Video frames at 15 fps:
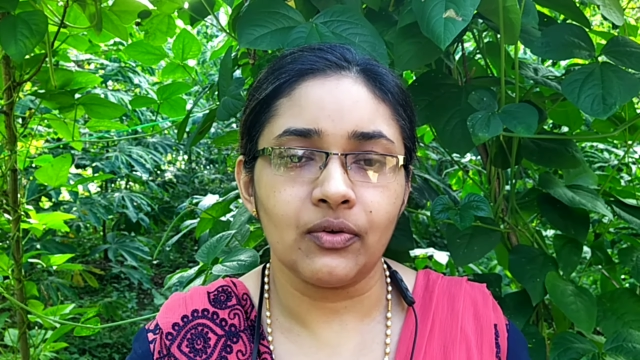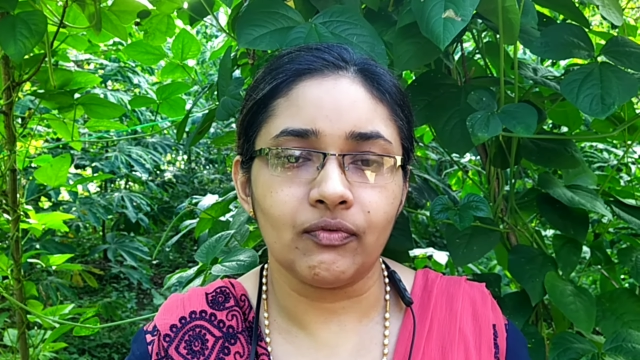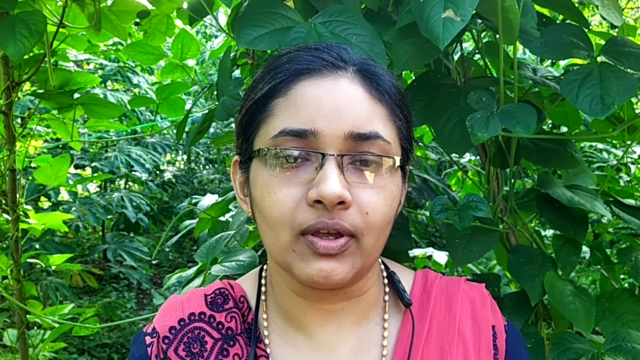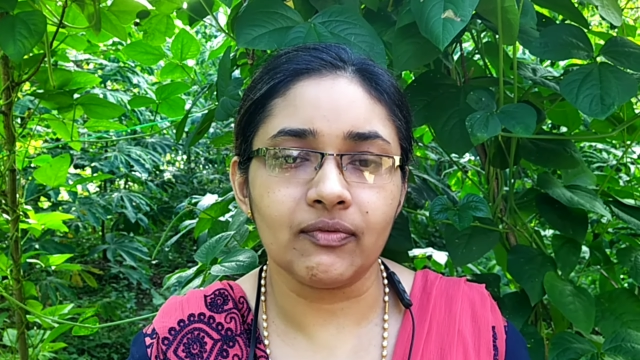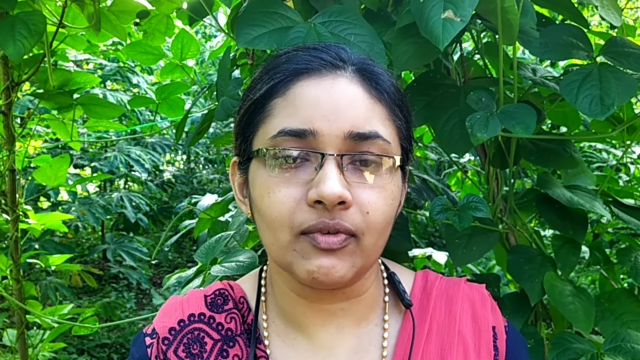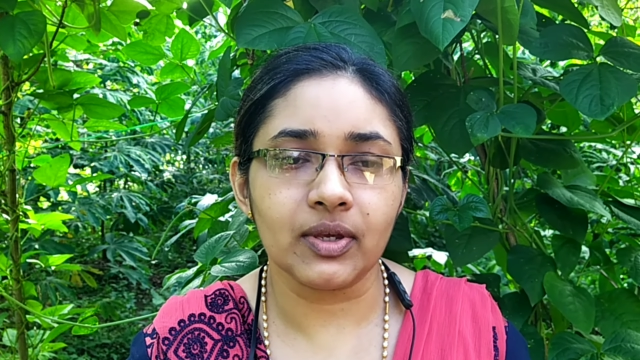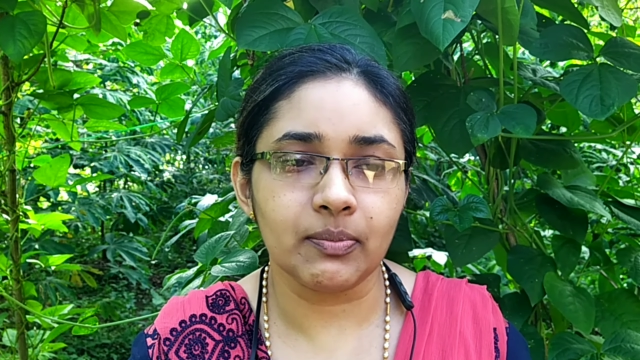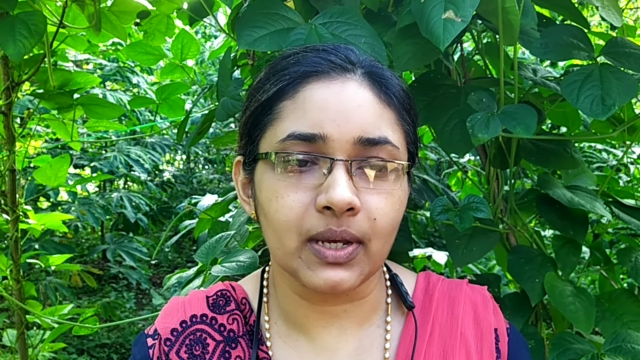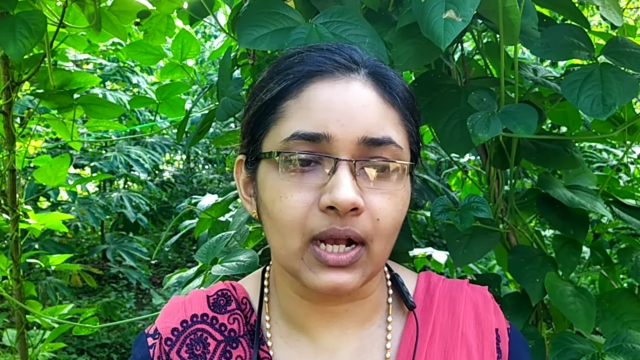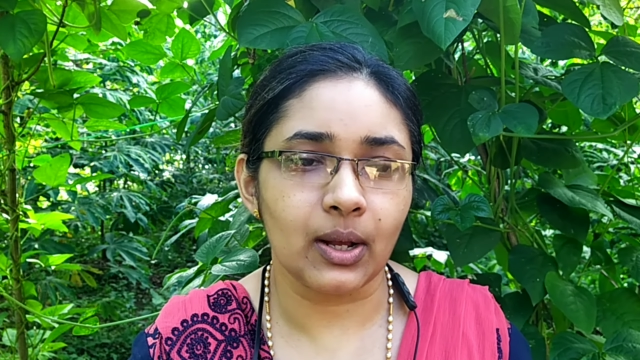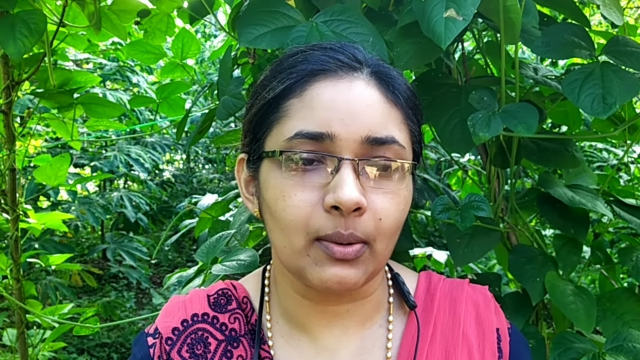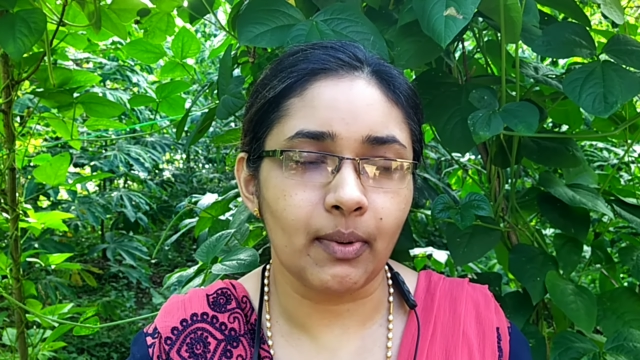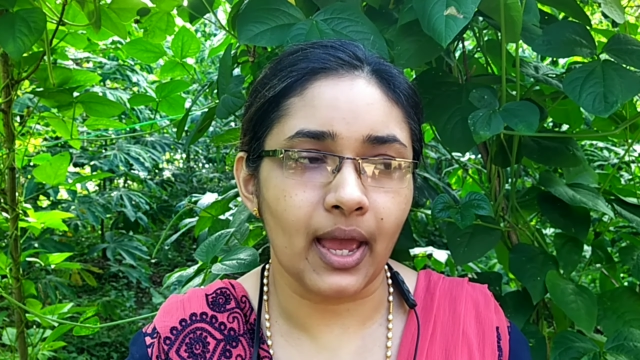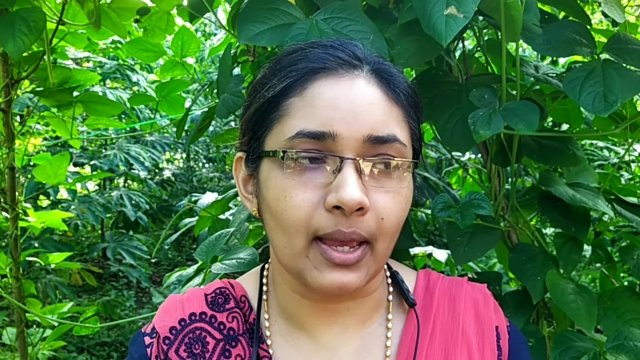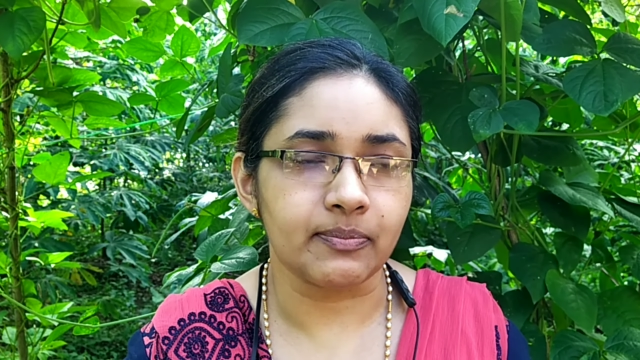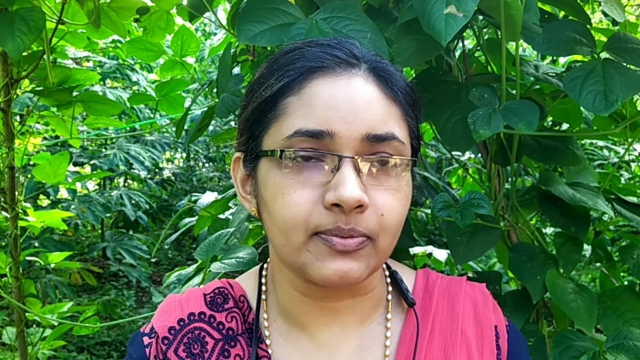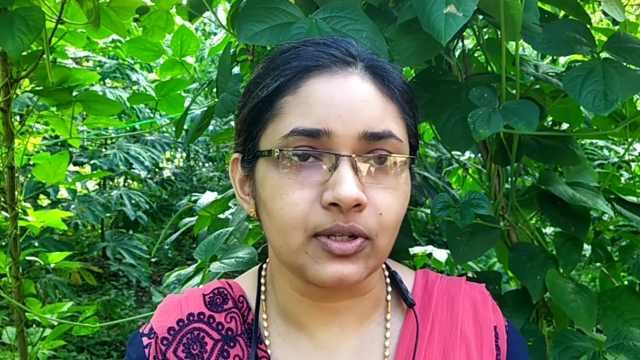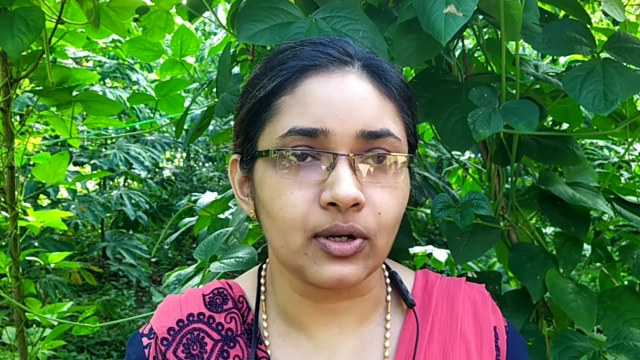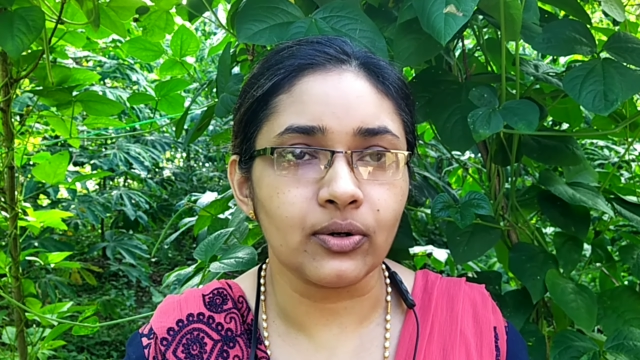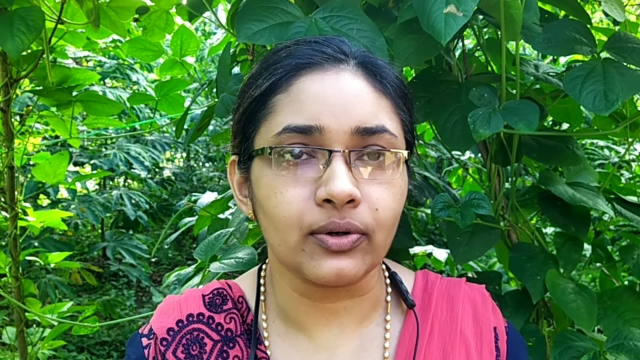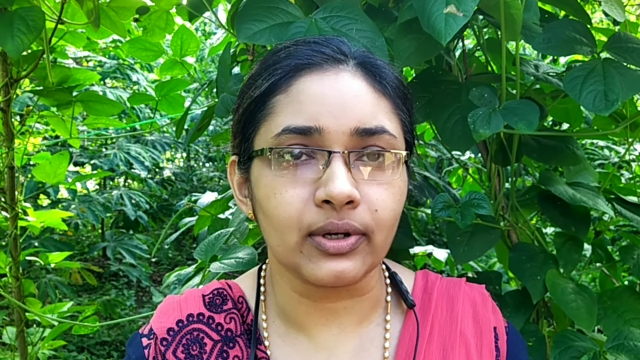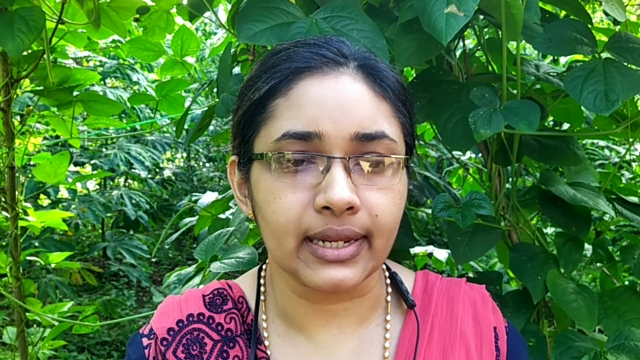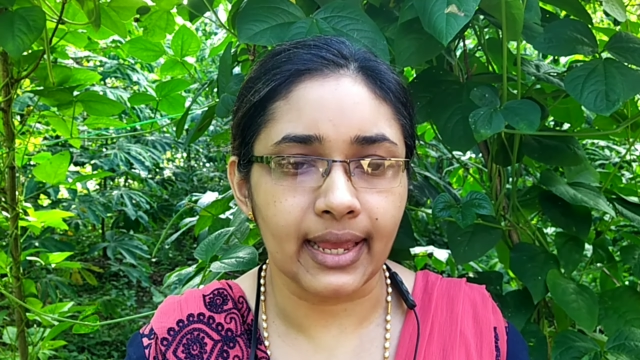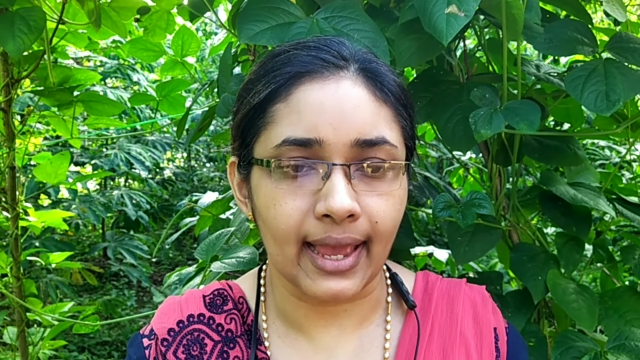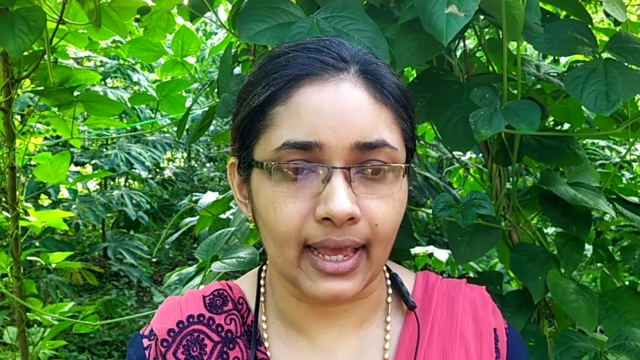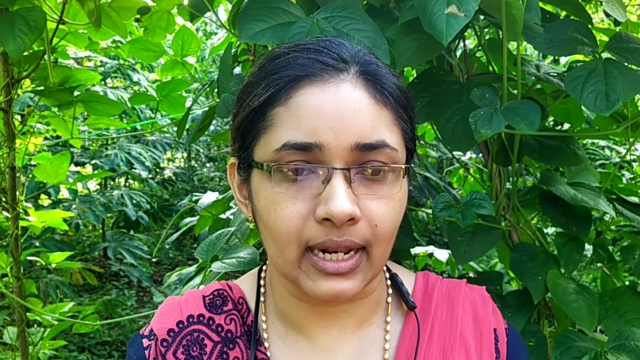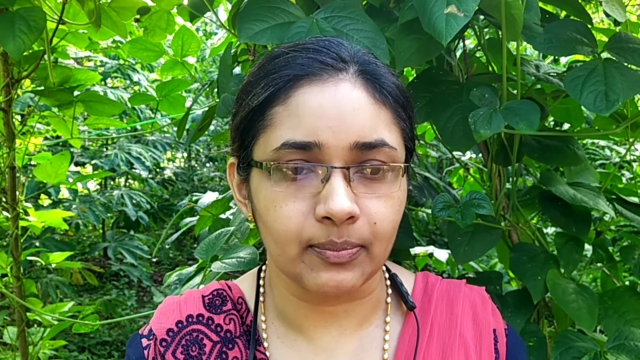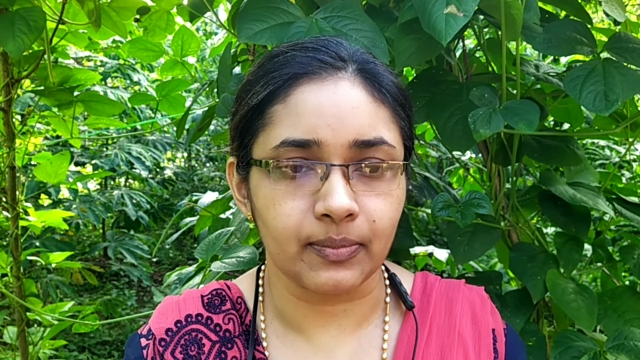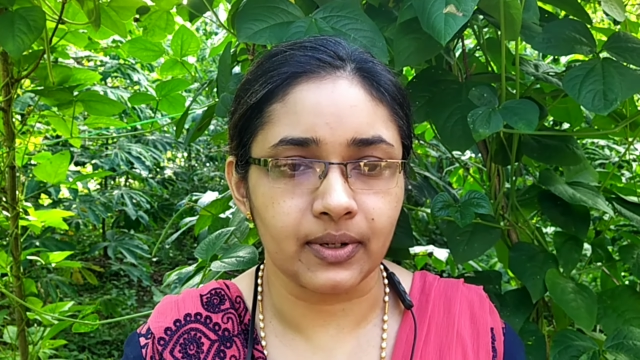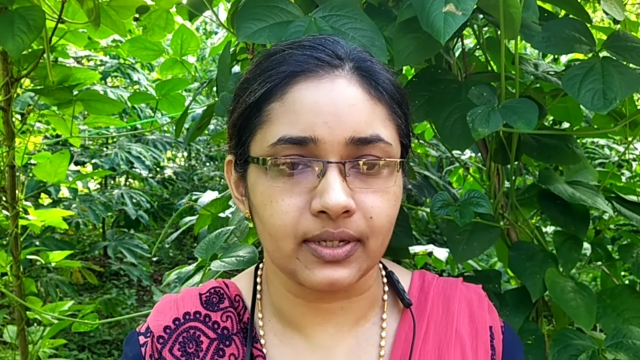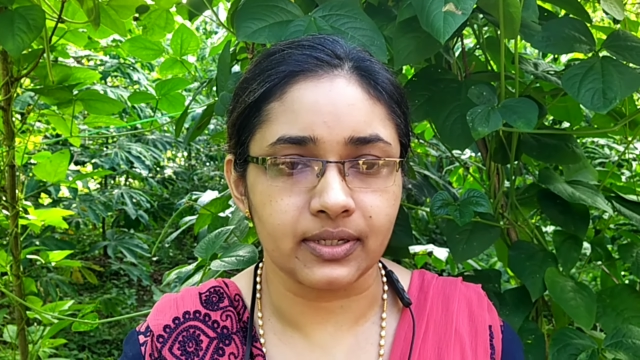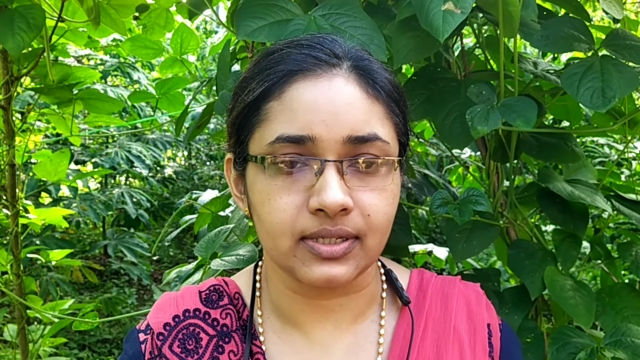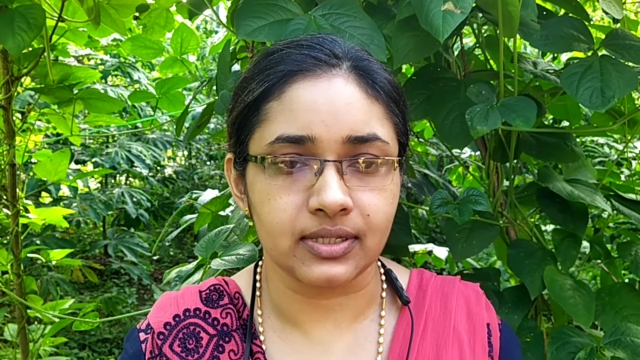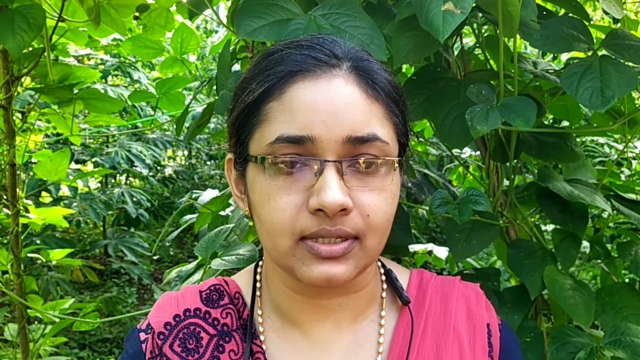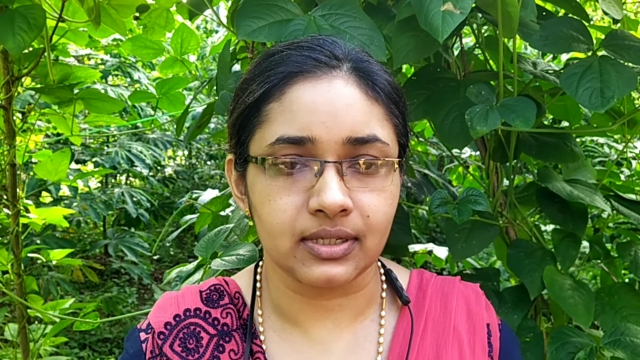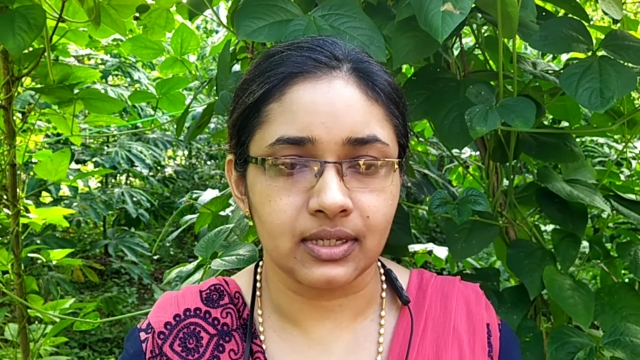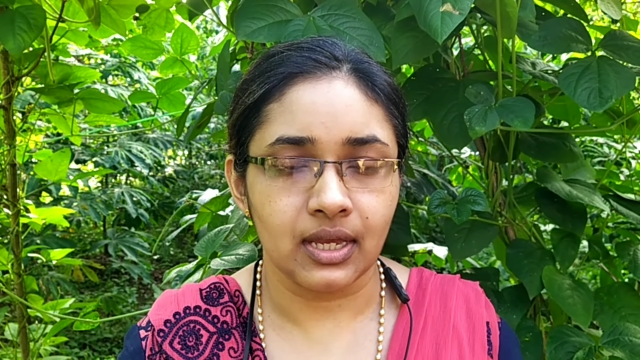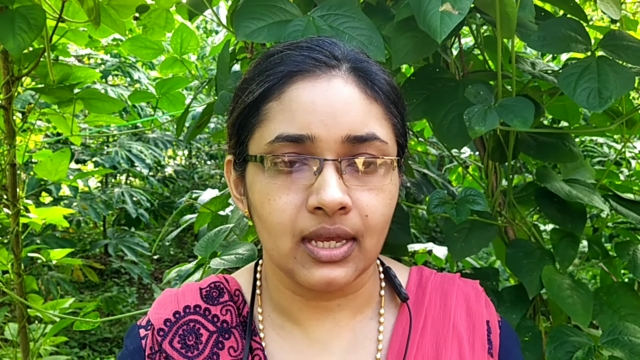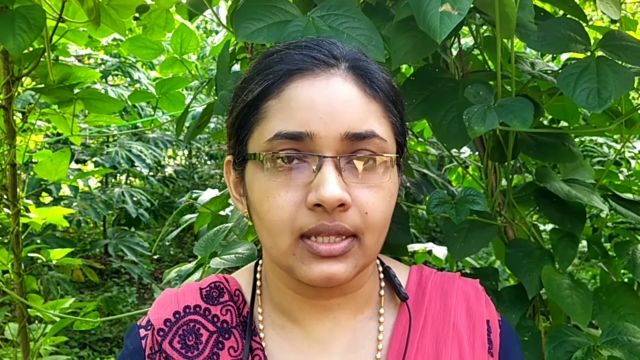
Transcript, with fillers: when we become absolutely helpless.